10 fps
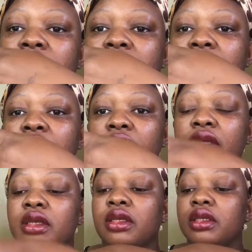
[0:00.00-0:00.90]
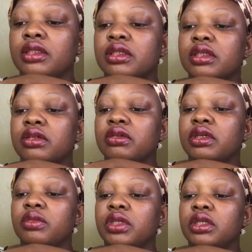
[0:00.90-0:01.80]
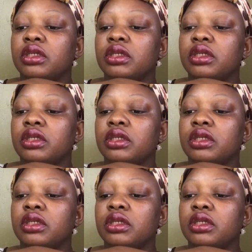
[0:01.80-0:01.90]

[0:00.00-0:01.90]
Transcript: See that? It's creamy.